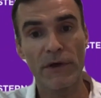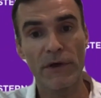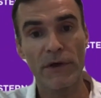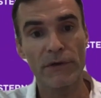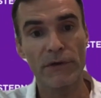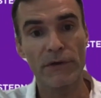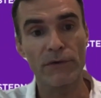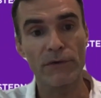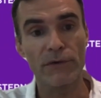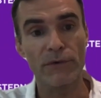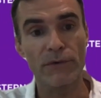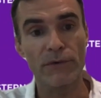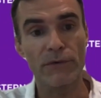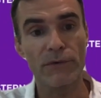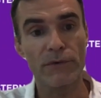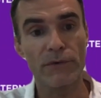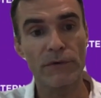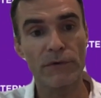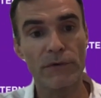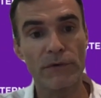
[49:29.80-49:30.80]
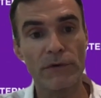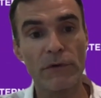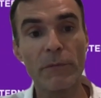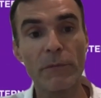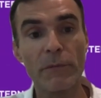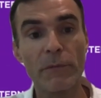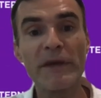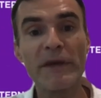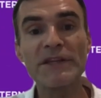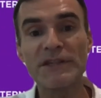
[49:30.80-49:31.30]
you know, the
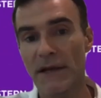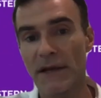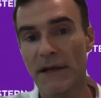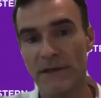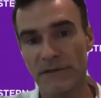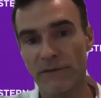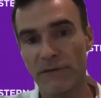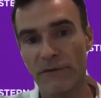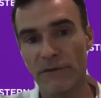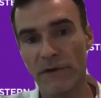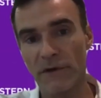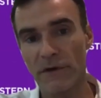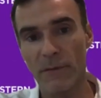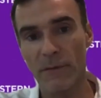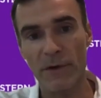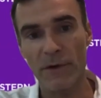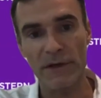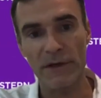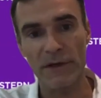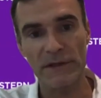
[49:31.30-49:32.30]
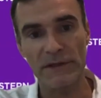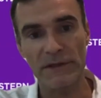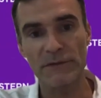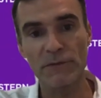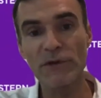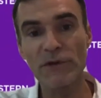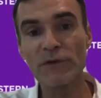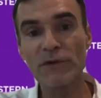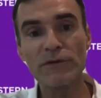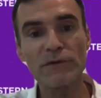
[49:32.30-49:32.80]
big challenge, if you think about it, is
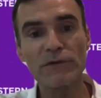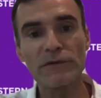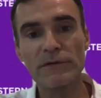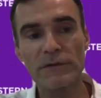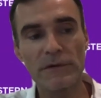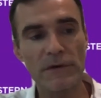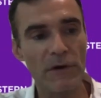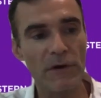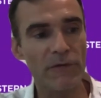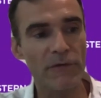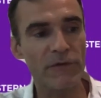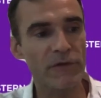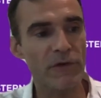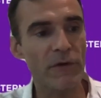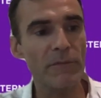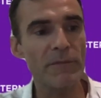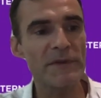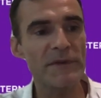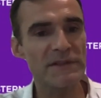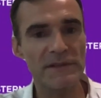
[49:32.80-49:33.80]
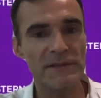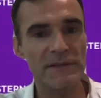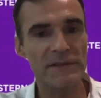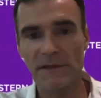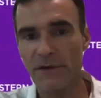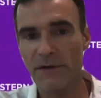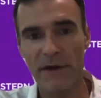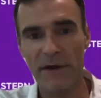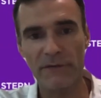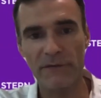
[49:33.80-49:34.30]
we know some businesses are
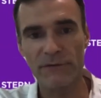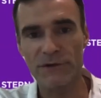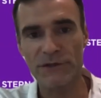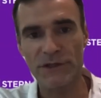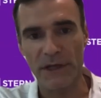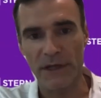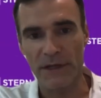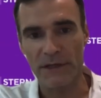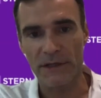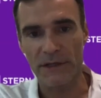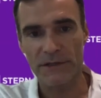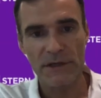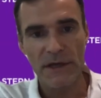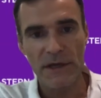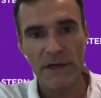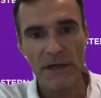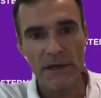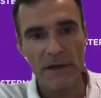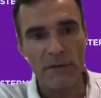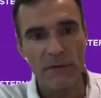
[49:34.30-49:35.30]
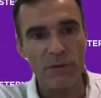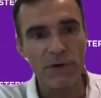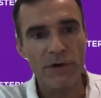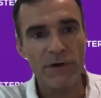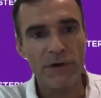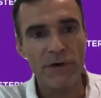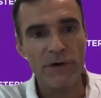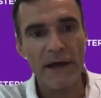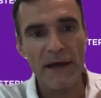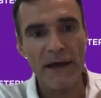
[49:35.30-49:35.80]
going to have to change. we're
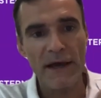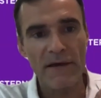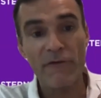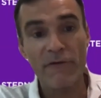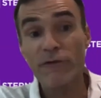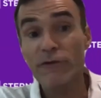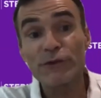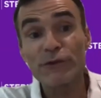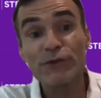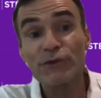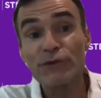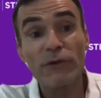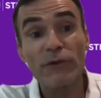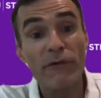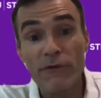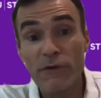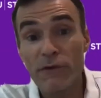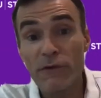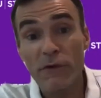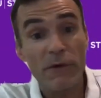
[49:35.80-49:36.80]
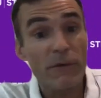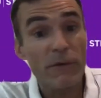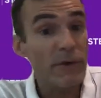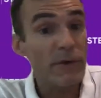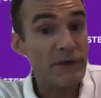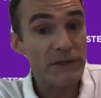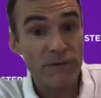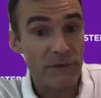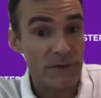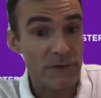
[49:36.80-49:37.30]
going to have for sure fewer
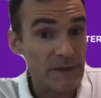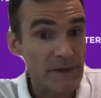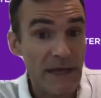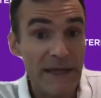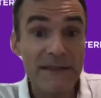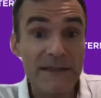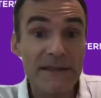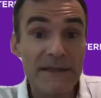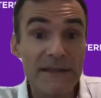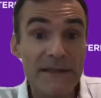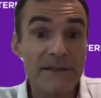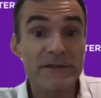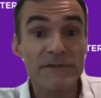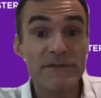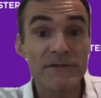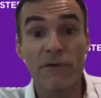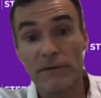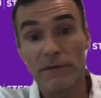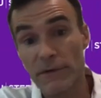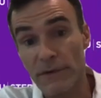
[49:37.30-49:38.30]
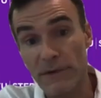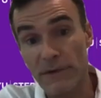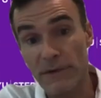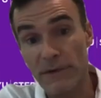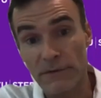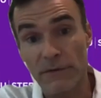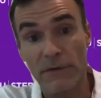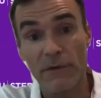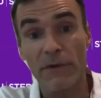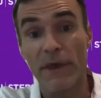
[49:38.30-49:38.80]
restaurants, at least for, you
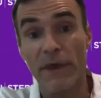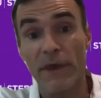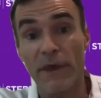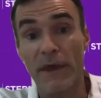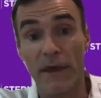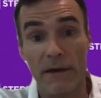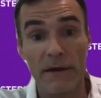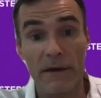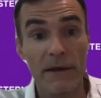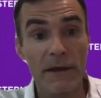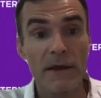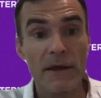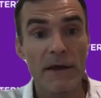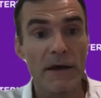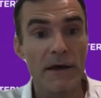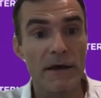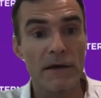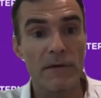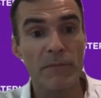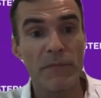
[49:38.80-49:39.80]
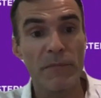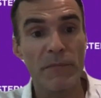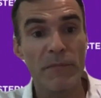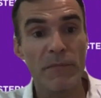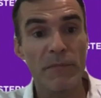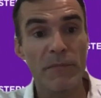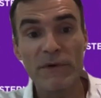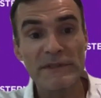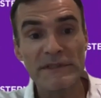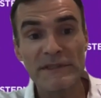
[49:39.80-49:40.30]
know, a year. Uh,
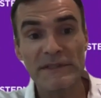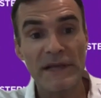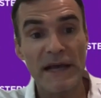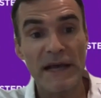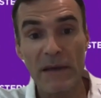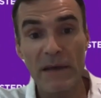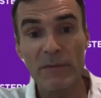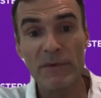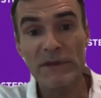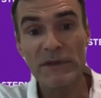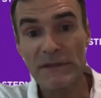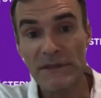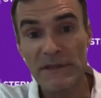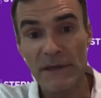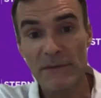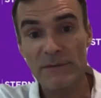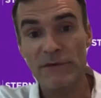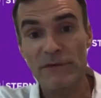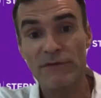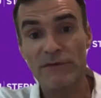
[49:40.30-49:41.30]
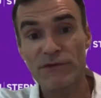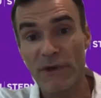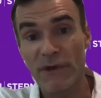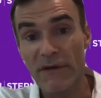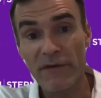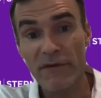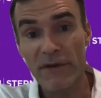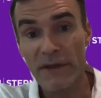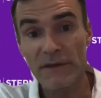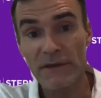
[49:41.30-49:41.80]
people's habit in terms of
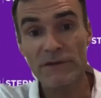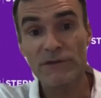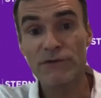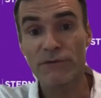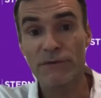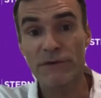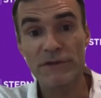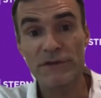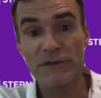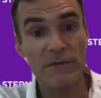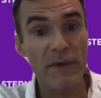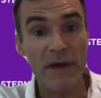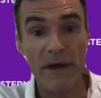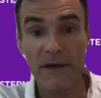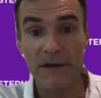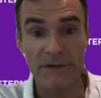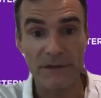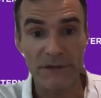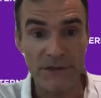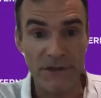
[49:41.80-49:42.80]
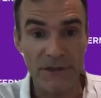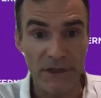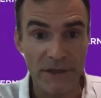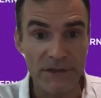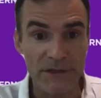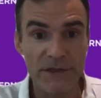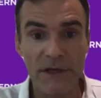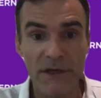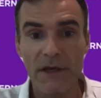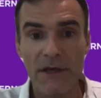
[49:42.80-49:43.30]
traveling, tourism are going to
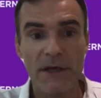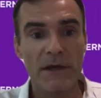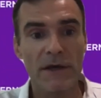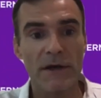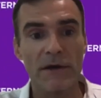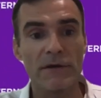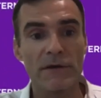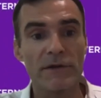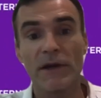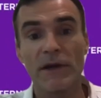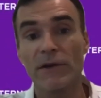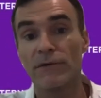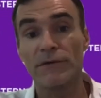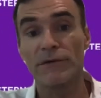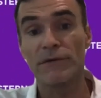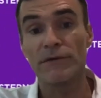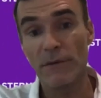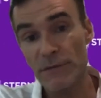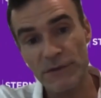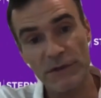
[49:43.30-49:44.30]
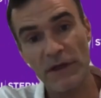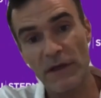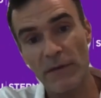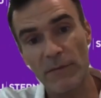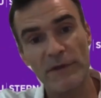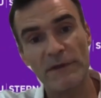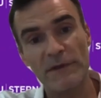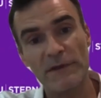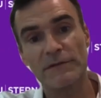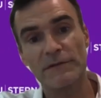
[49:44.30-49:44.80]
change. Uh, their consumption
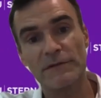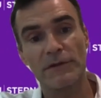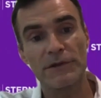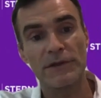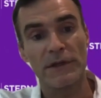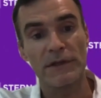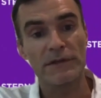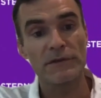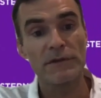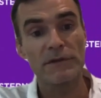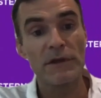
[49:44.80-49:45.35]
habit is going to change.